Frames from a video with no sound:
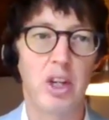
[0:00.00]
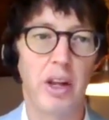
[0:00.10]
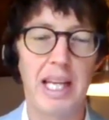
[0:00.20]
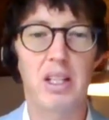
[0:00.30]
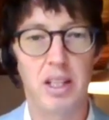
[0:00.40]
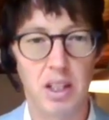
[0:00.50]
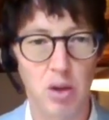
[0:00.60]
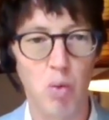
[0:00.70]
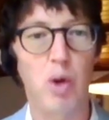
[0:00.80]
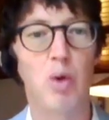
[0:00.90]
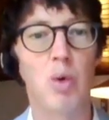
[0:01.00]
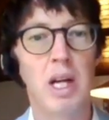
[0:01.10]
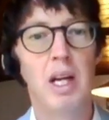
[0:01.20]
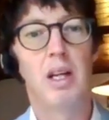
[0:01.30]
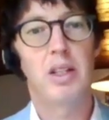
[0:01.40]
You know, that sector will
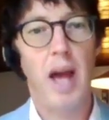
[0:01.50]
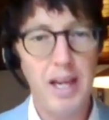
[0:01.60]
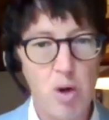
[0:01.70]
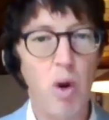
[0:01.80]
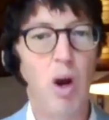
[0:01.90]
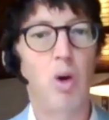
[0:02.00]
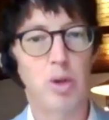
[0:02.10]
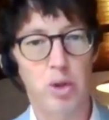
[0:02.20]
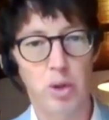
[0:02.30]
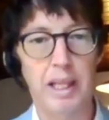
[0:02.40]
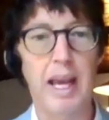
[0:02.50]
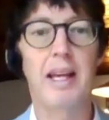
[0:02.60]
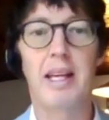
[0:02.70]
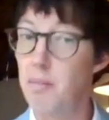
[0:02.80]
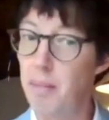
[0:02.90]
take a while to sort of
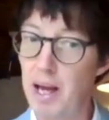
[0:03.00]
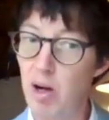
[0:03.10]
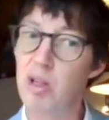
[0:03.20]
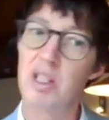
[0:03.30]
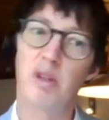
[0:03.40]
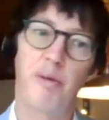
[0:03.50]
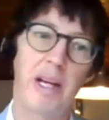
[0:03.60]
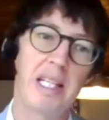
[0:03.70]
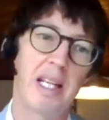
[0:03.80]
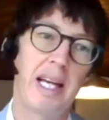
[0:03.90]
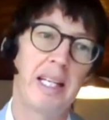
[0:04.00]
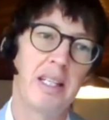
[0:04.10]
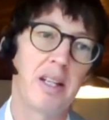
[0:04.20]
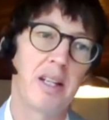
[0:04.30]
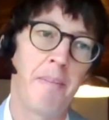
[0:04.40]
get back on its feet,
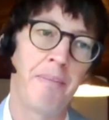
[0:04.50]
and